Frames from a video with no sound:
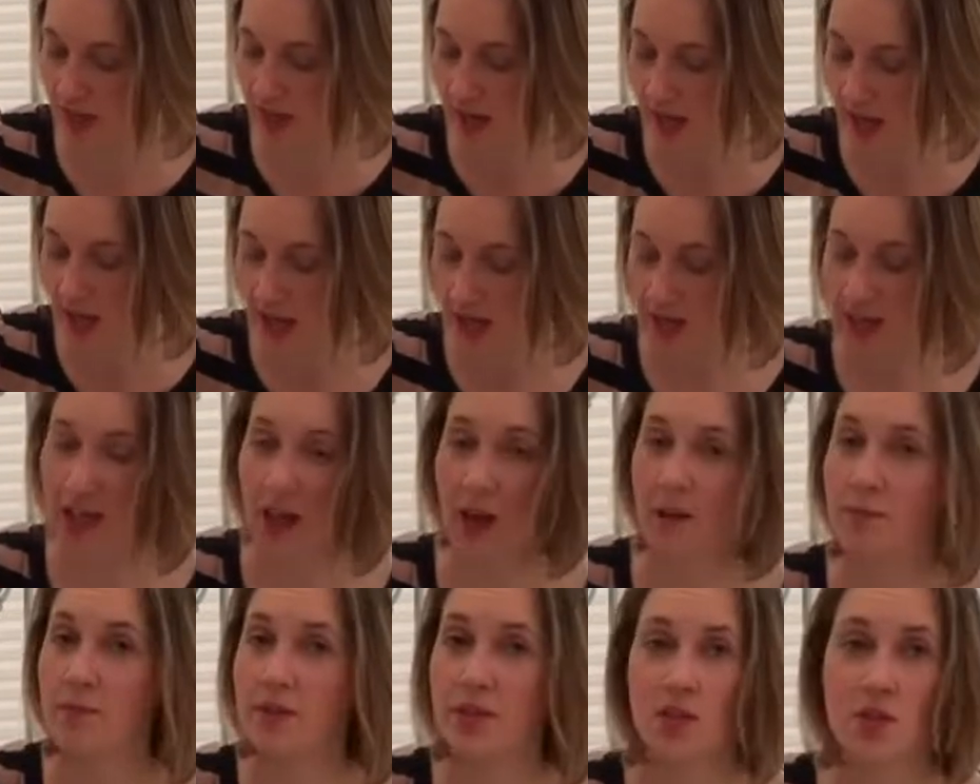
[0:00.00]
It
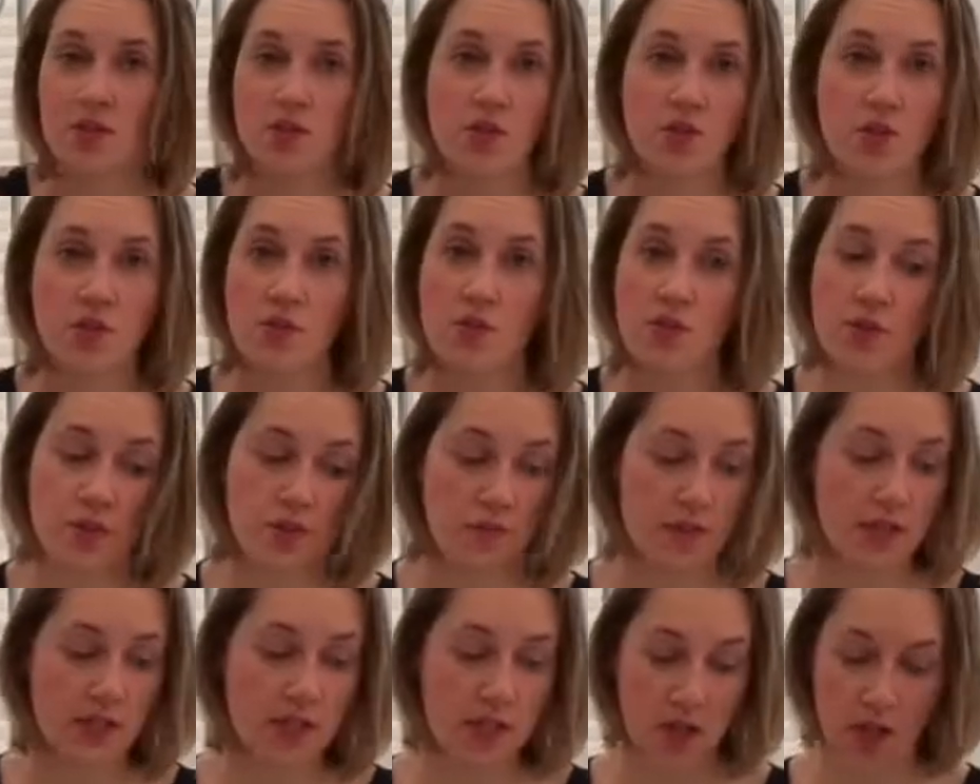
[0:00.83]
can be used 2 to
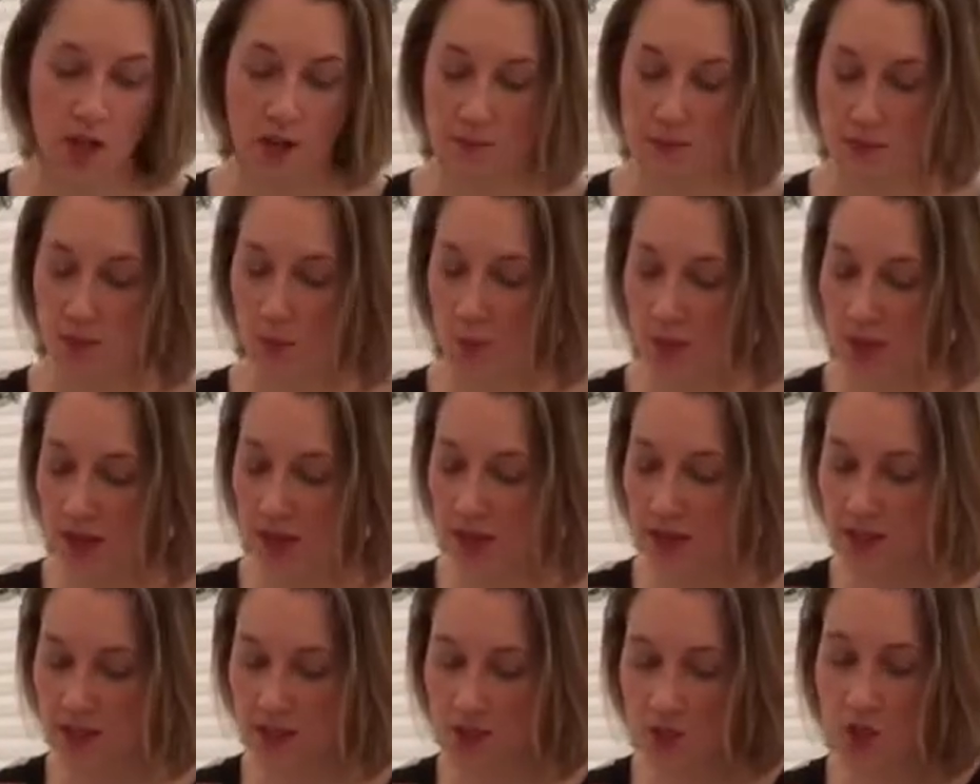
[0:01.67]
3 times a
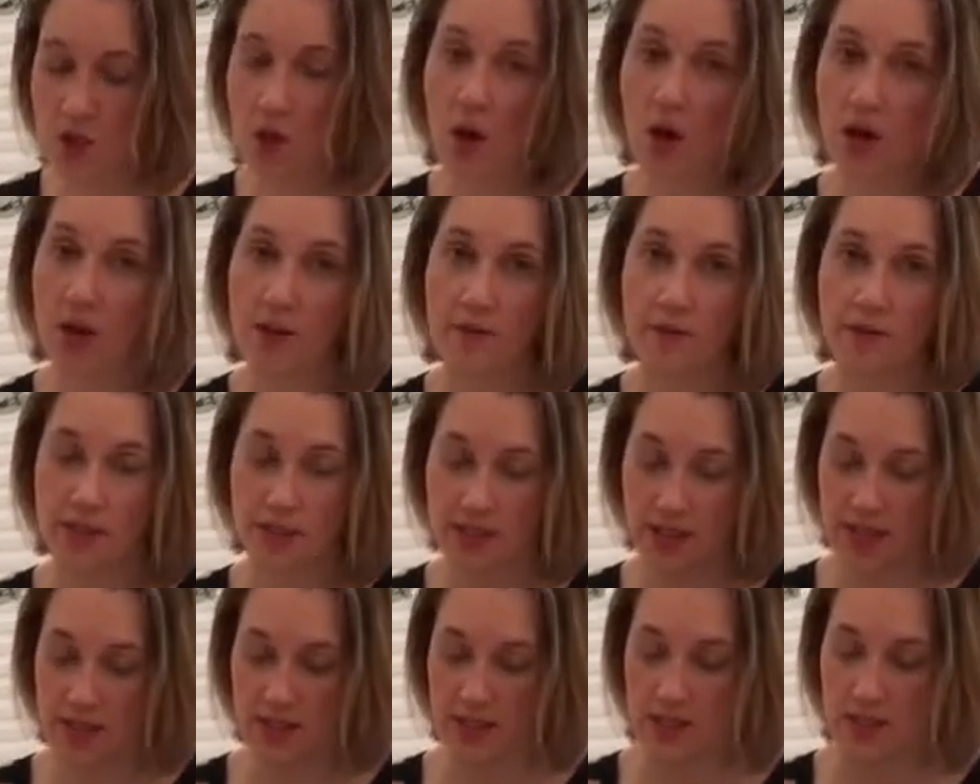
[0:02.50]
week. It's not
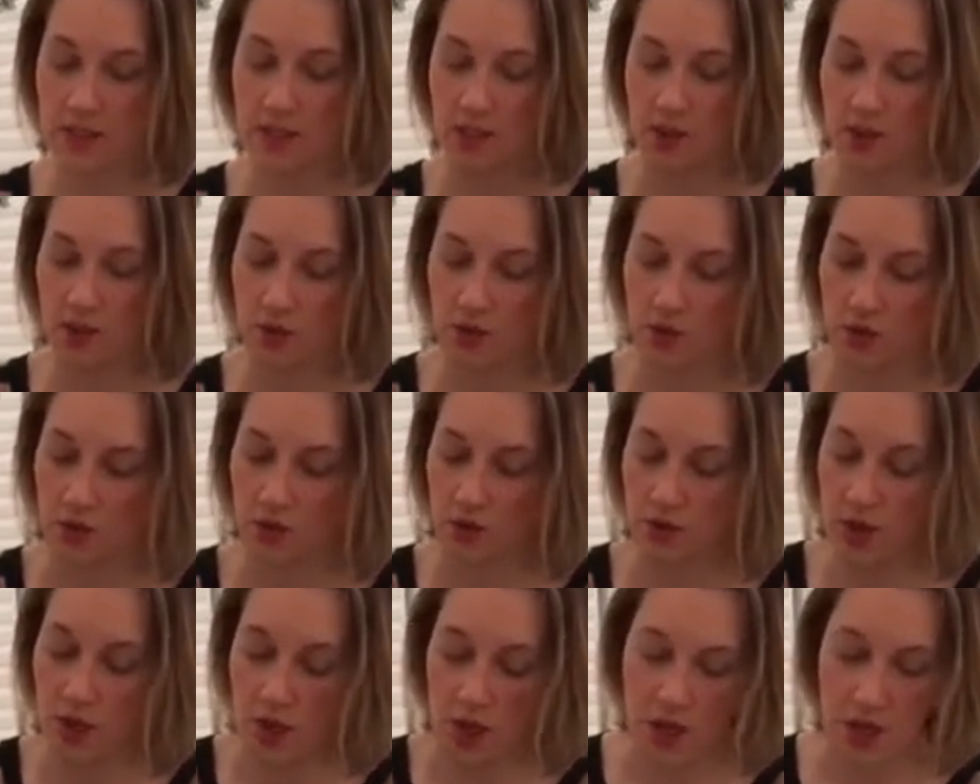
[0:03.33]
irritating at
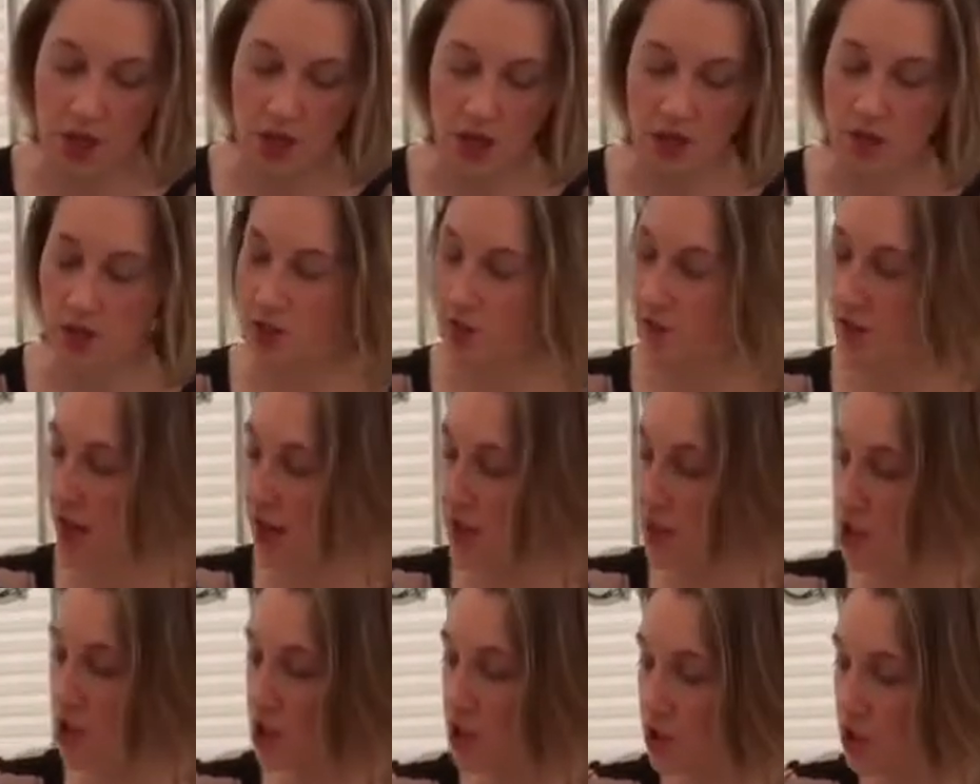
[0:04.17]
all. So
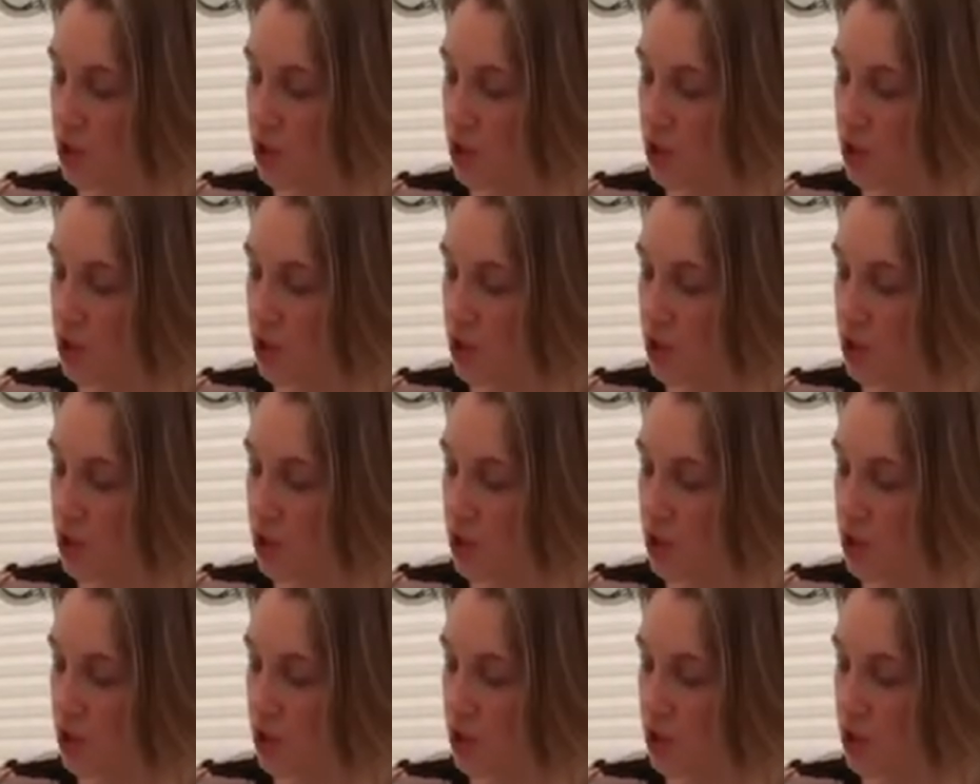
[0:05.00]
that's your